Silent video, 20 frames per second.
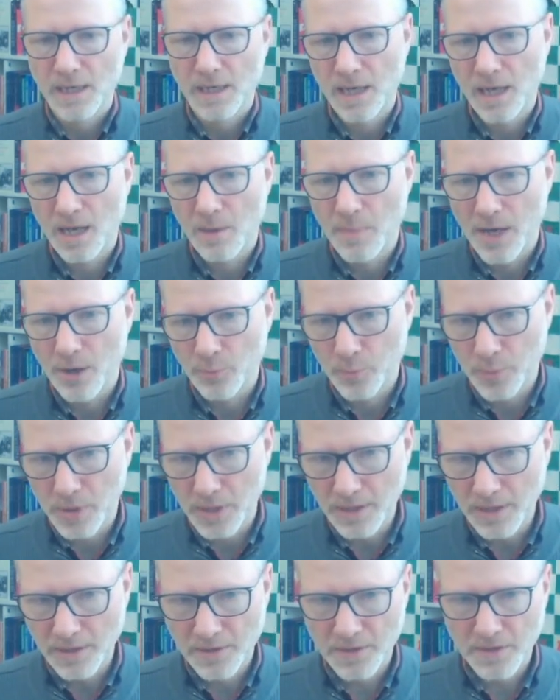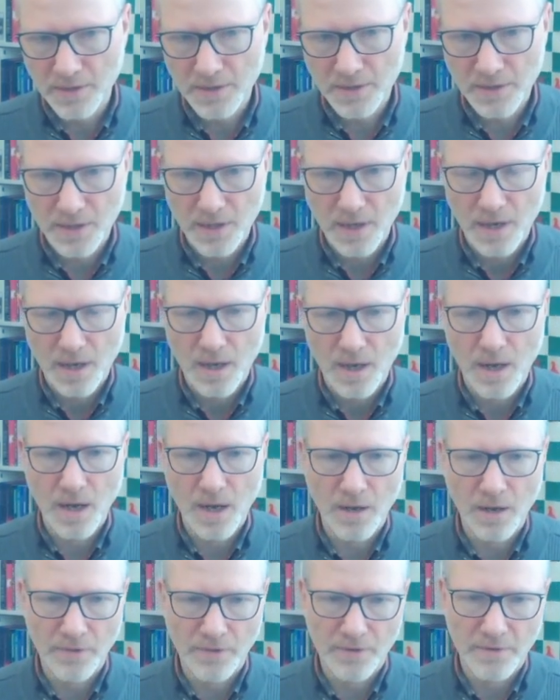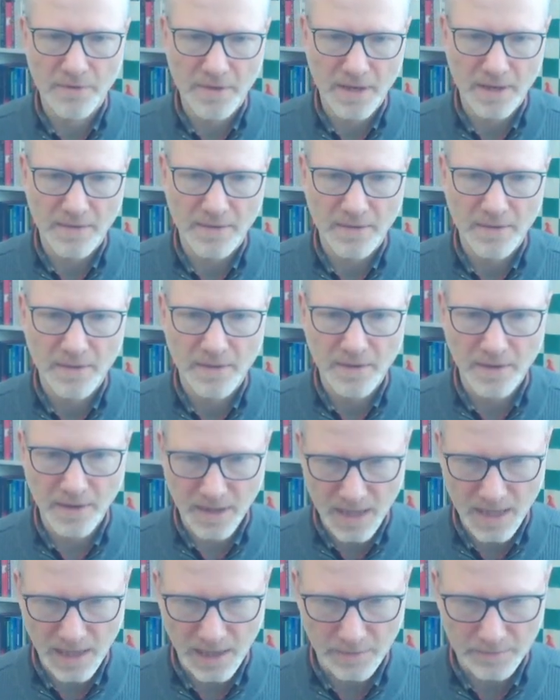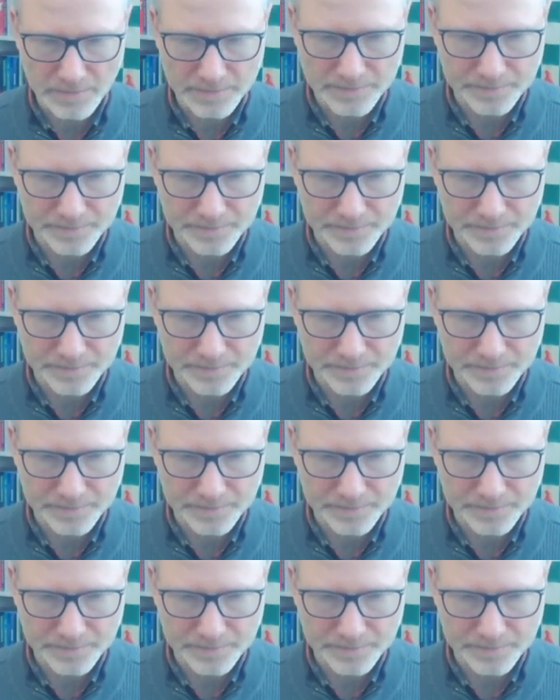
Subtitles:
about pieces other than the king.